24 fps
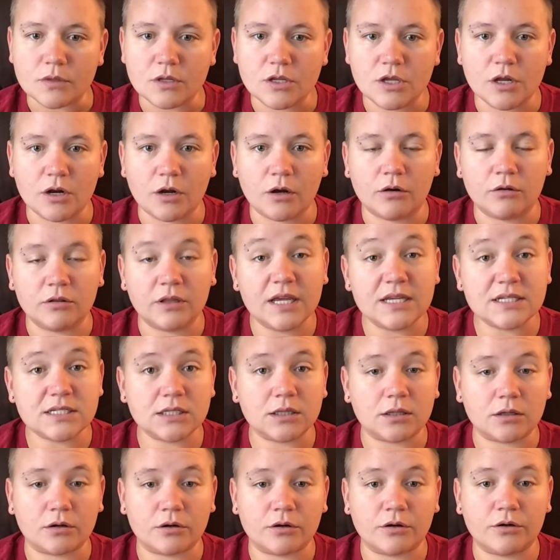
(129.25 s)

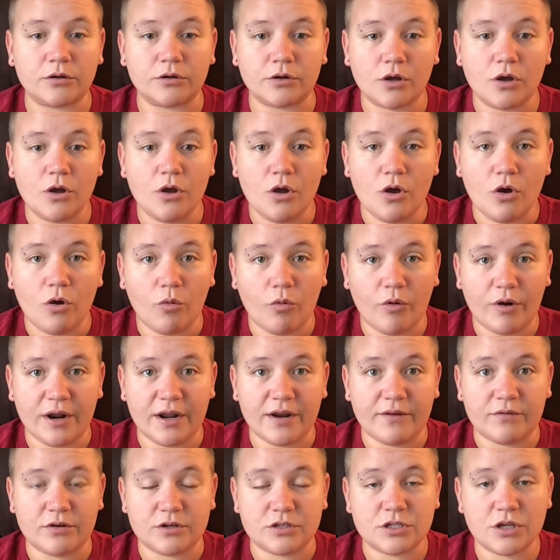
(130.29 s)
lesson learned,
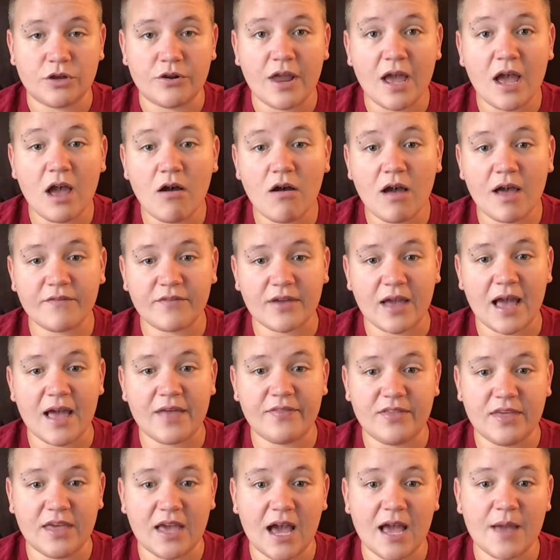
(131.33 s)
whatever. So now I've
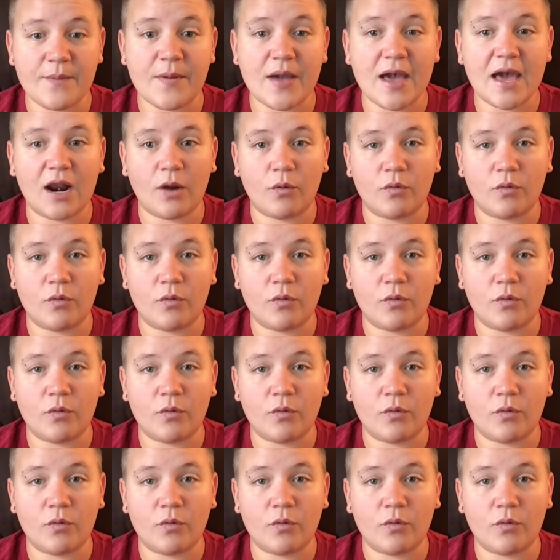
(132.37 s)
got the iPad.